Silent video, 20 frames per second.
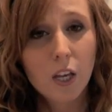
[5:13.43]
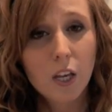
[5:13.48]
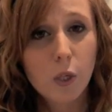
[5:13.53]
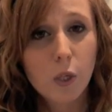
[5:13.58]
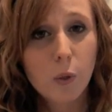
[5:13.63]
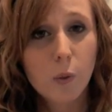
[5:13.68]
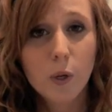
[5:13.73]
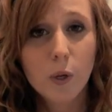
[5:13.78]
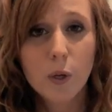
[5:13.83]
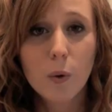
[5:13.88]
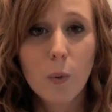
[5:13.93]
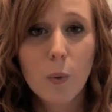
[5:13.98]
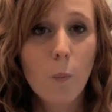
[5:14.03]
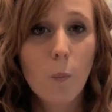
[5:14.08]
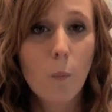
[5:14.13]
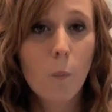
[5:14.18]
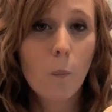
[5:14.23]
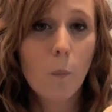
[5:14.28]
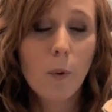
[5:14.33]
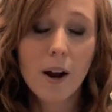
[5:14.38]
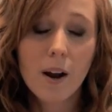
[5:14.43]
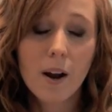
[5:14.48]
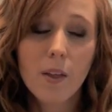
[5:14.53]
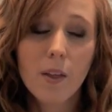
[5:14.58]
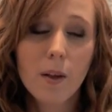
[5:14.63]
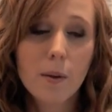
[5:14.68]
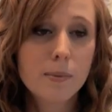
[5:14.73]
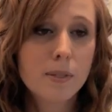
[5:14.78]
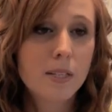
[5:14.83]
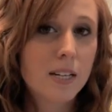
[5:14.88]
You can wear
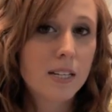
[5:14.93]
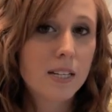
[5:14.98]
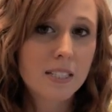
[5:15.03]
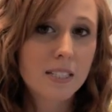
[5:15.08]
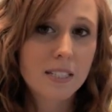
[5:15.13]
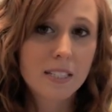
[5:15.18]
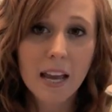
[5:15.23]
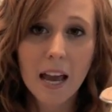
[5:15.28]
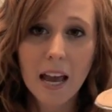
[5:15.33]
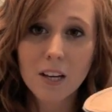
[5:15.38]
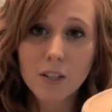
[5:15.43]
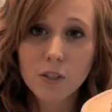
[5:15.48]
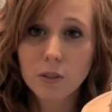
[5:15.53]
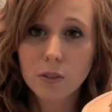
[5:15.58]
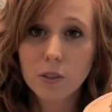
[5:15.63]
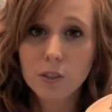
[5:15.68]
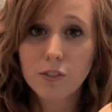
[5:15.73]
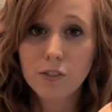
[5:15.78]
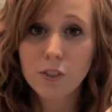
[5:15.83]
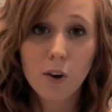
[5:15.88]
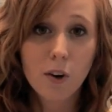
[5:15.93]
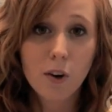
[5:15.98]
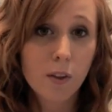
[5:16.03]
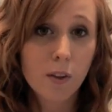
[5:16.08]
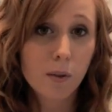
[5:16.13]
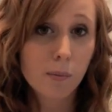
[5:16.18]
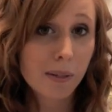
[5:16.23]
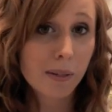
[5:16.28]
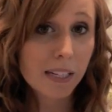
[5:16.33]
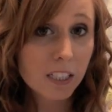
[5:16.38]
them just casual if you go to
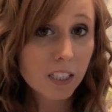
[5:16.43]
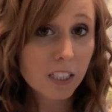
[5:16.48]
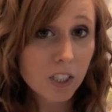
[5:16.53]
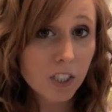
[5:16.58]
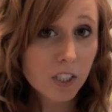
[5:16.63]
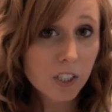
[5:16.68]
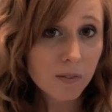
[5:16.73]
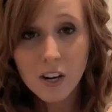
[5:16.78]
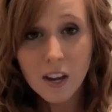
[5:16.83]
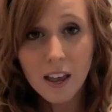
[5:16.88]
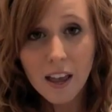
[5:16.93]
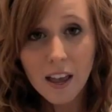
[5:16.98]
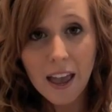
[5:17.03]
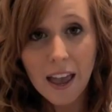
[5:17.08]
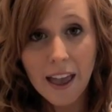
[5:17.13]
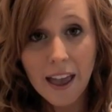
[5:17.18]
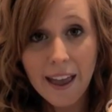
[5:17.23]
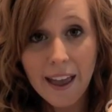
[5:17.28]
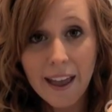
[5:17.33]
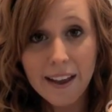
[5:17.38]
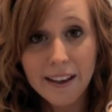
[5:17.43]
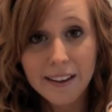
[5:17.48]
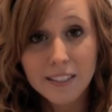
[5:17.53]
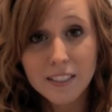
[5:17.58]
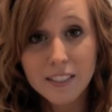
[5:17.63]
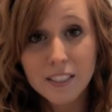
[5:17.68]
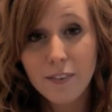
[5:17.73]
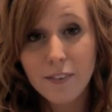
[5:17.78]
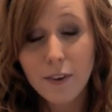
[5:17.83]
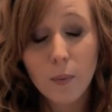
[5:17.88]
the beach,
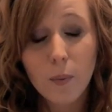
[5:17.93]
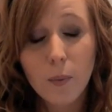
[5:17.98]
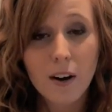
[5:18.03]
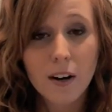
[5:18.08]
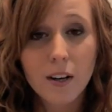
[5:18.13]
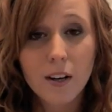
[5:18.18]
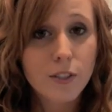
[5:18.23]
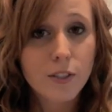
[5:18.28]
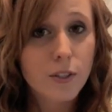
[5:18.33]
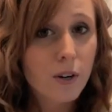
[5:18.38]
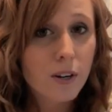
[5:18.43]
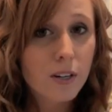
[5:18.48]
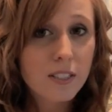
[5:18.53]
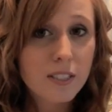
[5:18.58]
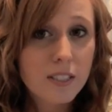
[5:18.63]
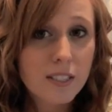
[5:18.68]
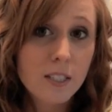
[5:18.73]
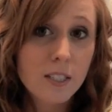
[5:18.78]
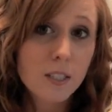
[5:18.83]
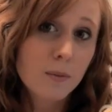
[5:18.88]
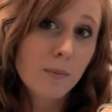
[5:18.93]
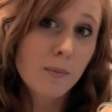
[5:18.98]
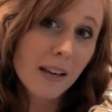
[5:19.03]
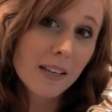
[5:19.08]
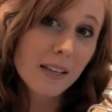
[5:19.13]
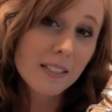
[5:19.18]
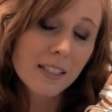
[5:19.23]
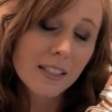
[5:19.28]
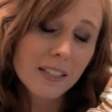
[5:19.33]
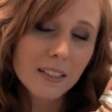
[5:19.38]
and if you're wearing shorts, it just
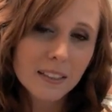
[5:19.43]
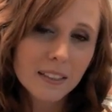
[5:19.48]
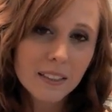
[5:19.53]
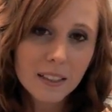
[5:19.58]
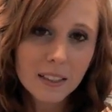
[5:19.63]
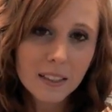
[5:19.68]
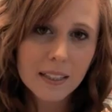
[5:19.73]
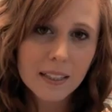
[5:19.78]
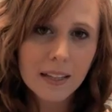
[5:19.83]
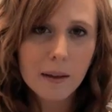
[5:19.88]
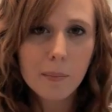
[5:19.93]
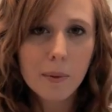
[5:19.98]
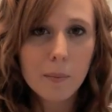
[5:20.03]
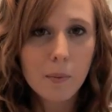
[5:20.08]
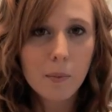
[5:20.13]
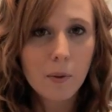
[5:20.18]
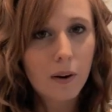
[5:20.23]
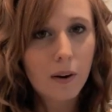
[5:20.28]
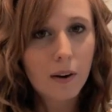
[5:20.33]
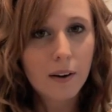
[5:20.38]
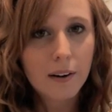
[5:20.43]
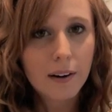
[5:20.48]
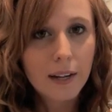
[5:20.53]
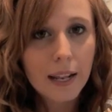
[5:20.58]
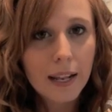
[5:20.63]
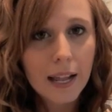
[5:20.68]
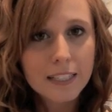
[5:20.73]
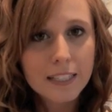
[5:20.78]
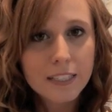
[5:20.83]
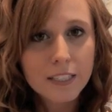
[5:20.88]
makes it look a little bit more
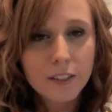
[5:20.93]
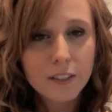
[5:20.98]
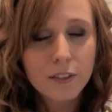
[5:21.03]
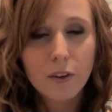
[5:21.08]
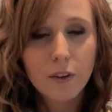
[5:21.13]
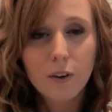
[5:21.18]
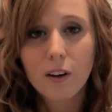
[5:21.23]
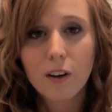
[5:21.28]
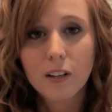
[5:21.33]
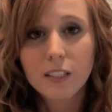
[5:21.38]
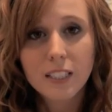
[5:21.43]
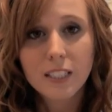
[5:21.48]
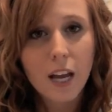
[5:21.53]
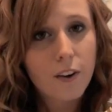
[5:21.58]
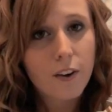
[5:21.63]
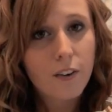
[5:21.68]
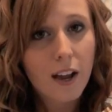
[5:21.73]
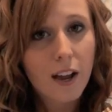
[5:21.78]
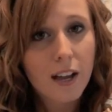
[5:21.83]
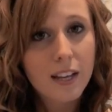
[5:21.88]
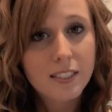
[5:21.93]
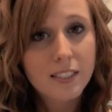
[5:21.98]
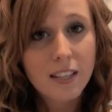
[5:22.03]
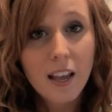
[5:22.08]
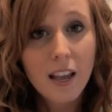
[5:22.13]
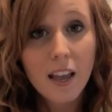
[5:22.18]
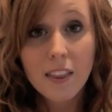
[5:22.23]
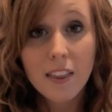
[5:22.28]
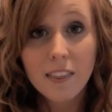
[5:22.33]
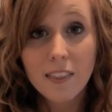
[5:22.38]
classier, or a sundress.
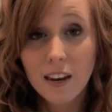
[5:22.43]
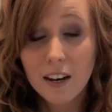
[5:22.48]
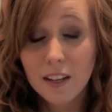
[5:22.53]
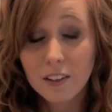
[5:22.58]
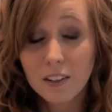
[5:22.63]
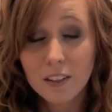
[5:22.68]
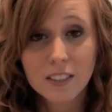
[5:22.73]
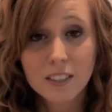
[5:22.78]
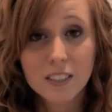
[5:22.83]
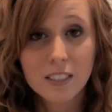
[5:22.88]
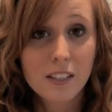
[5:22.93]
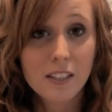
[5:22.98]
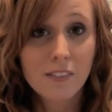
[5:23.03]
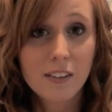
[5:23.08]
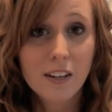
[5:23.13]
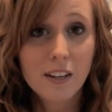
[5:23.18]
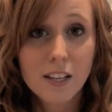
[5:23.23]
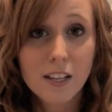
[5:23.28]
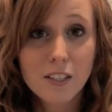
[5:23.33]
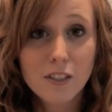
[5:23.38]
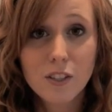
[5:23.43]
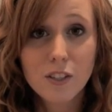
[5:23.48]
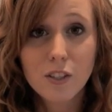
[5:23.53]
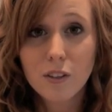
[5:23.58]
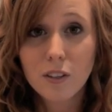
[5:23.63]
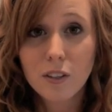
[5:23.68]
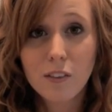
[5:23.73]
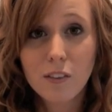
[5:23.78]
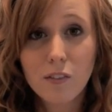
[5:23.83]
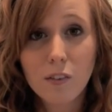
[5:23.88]
then it looks even nicer.
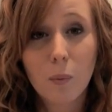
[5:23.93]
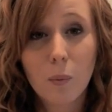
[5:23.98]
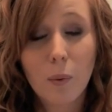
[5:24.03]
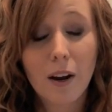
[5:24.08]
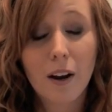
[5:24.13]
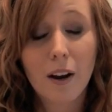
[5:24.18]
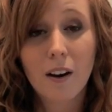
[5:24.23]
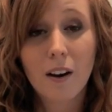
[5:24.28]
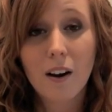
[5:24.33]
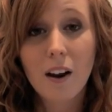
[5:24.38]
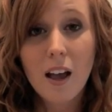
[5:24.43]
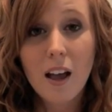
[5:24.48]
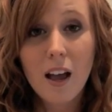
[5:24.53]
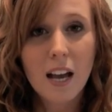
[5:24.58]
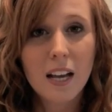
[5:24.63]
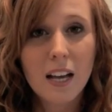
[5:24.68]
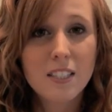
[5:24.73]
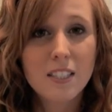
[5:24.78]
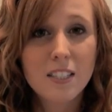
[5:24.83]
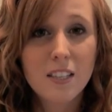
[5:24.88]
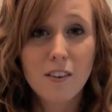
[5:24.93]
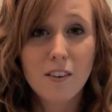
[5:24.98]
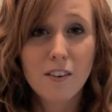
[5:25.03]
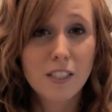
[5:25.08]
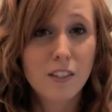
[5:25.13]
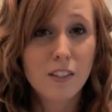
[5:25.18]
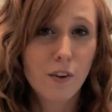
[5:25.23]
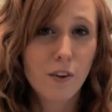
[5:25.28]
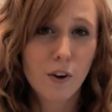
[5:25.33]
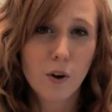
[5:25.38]
You could even wear a
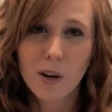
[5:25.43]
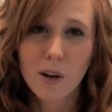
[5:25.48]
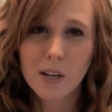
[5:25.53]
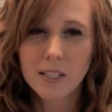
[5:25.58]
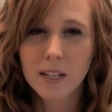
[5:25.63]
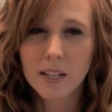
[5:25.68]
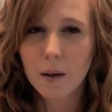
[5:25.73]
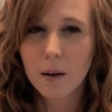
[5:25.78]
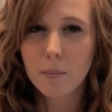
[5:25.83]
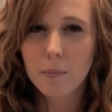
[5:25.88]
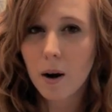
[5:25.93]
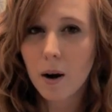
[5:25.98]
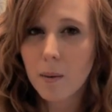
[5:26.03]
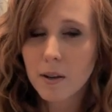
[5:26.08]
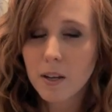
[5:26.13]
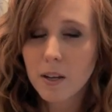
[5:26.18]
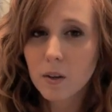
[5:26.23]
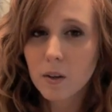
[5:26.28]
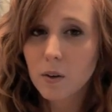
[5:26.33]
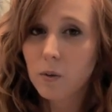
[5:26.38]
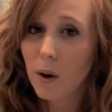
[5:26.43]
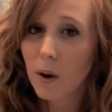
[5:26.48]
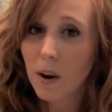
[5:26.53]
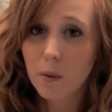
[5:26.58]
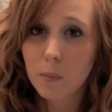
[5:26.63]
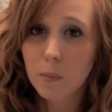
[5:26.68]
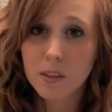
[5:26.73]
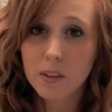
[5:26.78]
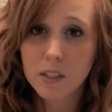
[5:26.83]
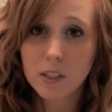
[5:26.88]
sundress if you're going to like a barbecue, wear
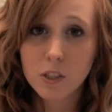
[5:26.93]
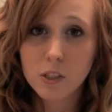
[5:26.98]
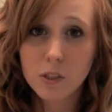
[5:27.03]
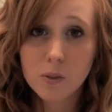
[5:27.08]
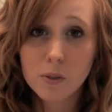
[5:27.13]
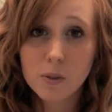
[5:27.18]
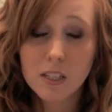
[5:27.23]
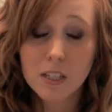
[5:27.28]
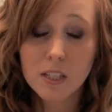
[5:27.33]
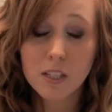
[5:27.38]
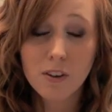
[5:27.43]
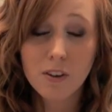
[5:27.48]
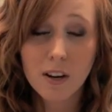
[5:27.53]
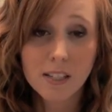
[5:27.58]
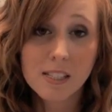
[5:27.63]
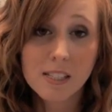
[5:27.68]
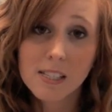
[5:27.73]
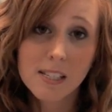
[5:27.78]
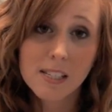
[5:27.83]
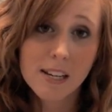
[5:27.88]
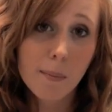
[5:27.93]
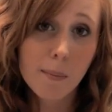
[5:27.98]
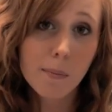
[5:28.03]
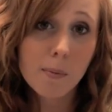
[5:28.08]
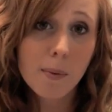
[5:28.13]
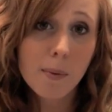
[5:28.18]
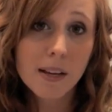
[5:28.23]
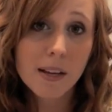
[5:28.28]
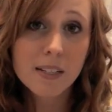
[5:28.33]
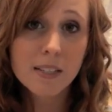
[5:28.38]
them with these shoes and it dresses it up
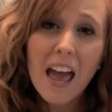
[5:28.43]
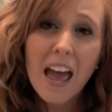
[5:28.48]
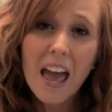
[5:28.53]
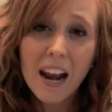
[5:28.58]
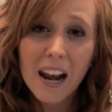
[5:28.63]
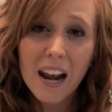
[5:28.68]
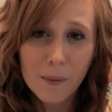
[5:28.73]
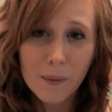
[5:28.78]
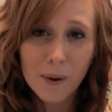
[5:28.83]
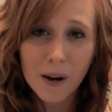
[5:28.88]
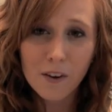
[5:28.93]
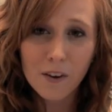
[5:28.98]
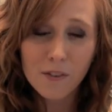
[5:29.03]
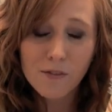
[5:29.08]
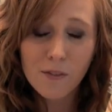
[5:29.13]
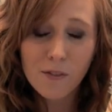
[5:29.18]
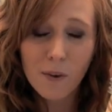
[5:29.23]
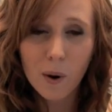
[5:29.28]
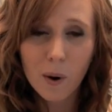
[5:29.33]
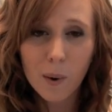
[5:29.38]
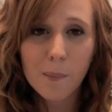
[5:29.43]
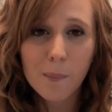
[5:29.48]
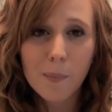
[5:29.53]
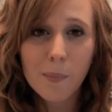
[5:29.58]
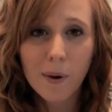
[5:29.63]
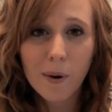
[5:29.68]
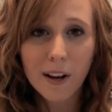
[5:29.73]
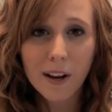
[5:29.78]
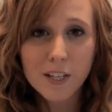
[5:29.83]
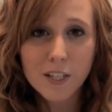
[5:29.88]
a bit. And I went out for
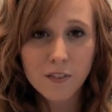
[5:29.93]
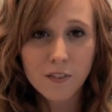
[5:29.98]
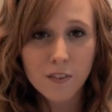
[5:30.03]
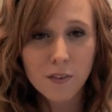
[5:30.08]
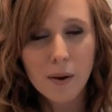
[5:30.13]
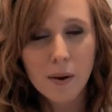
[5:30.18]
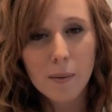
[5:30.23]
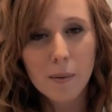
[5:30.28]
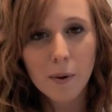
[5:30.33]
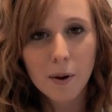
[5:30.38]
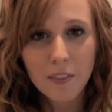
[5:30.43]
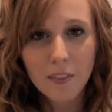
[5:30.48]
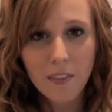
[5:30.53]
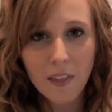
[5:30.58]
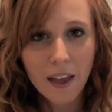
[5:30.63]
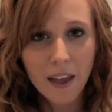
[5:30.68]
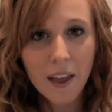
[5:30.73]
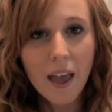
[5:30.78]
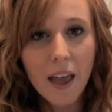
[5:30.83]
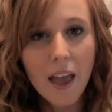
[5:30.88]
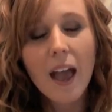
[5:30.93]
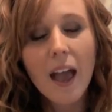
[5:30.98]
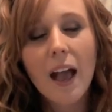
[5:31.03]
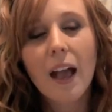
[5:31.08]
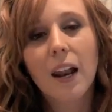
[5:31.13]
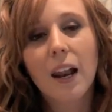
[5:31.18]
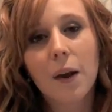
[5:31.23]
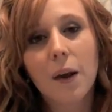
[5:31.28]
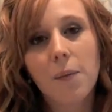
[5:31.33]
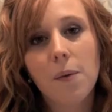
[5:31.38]
brunch for my birthday
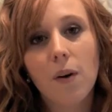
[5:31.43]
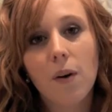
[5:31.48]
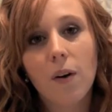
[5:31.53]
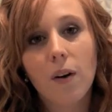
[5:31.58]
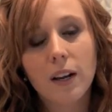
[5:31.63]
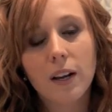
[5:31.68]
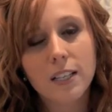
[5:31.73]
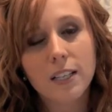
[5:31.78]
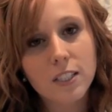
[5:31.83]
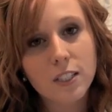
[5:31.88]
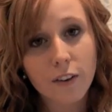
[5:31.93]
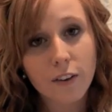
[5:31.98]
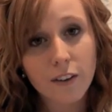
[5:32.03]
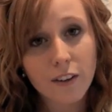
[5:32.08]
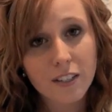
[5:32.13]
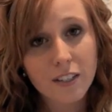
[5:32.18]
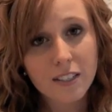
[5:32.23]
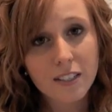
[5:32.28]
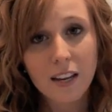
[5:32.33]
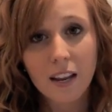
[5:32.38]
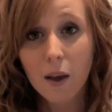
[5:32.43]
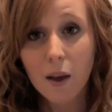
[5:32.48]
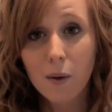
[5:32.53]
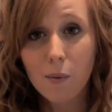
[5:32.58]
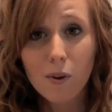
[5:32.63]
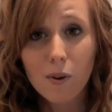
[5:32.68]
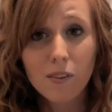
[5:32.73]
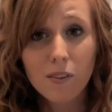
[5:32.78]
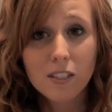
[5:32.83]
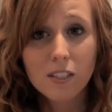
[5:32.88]
and I wore a skirt and I
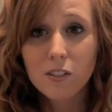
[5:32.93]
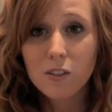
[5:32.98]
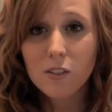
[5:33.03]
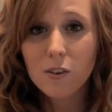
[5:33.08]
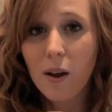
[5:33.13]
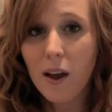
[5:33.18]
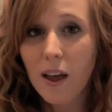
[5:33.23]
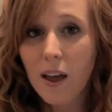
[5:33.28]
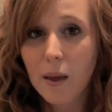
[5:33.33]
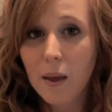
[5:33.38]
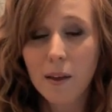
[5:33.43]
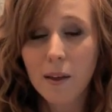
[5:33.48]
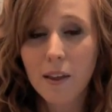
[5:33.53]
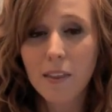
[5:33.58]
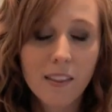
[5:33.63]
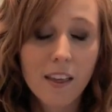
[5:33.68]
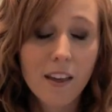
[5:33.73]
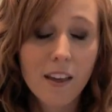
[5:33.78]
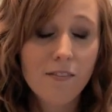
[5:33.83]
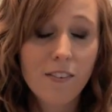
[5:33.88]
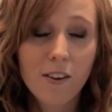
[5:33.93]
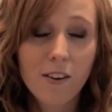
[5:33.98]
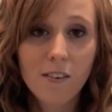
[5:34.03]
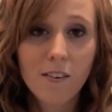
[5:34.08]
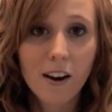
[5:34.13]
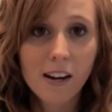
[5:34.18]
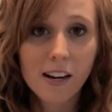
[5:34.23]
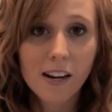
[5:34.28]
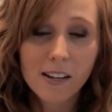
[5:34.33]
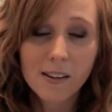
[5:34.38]
wore these too, and I mean they fit
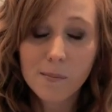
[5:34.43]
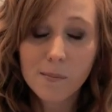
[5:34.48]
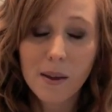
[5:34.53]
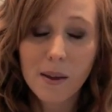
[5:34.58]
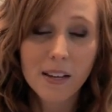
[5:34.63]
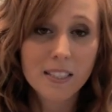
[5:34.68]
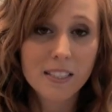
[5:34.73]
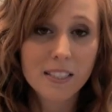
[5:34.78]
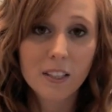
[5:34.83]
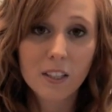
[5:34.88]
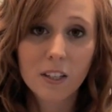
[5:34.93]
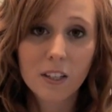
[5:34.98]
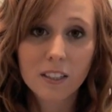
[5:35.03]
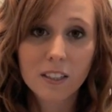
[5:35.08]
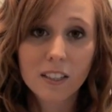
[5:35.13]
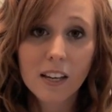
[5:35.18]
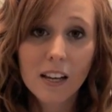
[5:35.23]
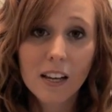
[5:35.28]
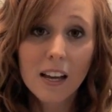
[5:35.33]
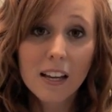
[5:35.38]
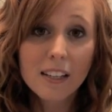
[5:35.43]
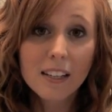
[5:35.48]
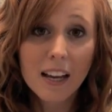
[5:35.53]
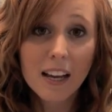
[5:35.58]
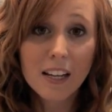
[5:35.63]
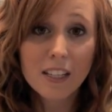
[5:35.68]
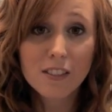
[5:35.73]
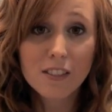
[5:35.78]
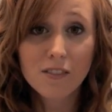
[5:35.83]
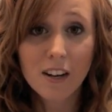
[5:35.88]
right in, makes it look
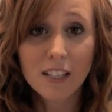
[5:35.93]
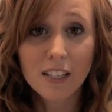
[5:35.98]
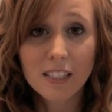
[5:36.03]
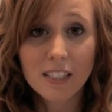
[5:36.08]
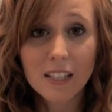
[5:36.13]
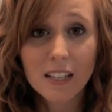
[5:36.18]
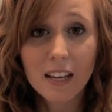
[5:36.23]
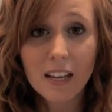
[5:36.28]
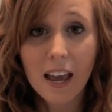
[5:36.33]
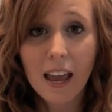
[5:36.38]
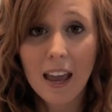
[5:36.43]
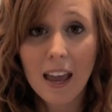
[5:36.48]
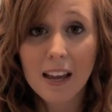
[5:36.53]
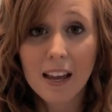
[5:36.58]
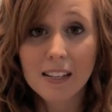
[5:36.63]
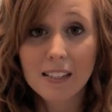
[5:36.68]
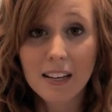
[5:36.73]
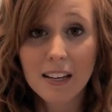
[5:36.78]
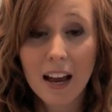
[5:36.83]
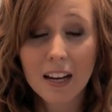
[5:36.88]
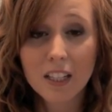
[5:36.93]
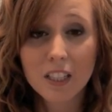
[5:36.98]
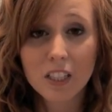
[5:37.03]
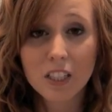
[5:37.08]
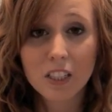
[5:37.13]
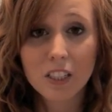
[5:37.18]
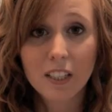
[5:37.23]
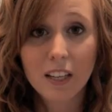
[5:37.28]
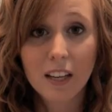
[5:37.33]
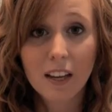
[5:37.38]
nice and dressy. And
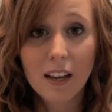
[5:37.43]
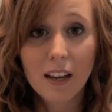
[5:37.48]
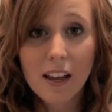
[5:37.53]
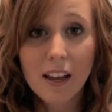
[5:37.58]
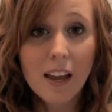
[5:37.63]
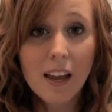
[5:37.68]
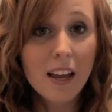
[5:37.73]
actually